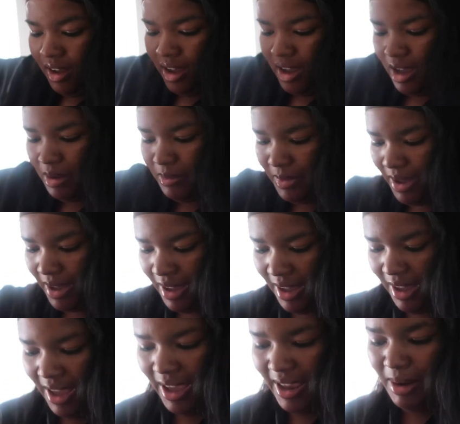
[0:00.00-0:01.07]
And
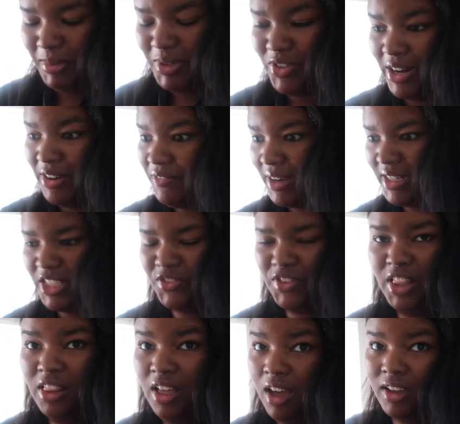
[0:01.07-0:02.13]
I've been trying to find these for
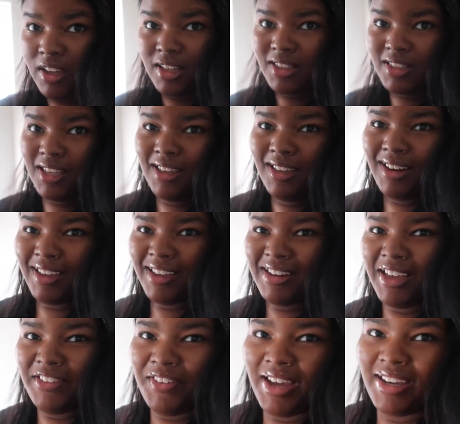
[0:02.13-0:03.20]
the longest. I
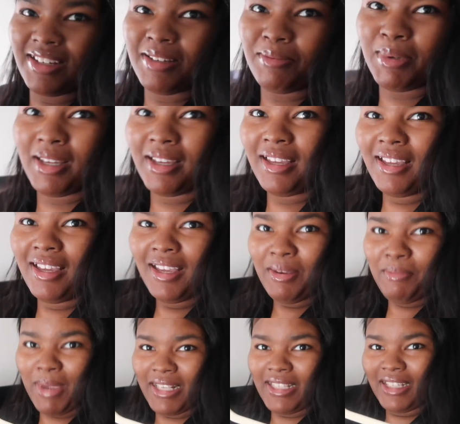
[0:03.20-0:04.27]
couldn't find it, but
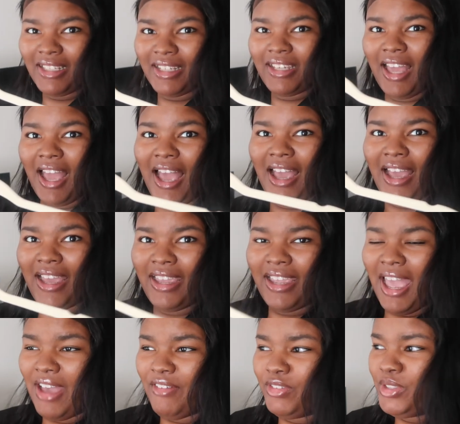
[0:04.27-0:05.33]
basically I
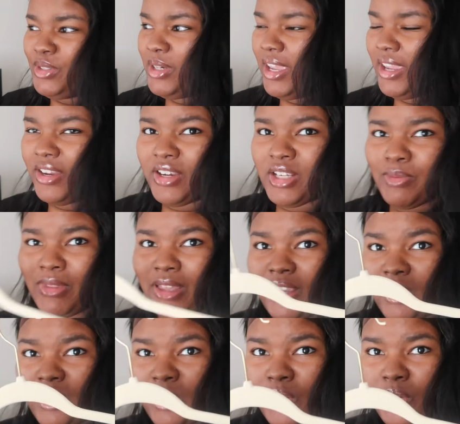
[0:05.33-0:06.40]
have nude hangers with,
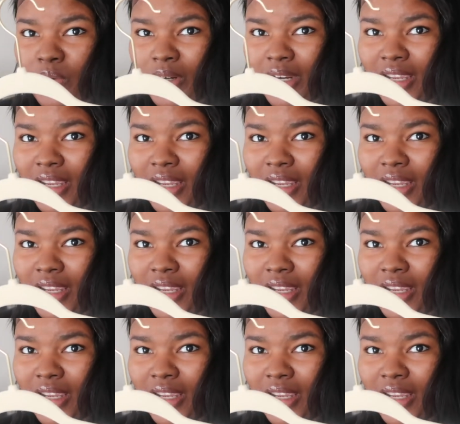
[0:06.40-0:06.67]
like, a gold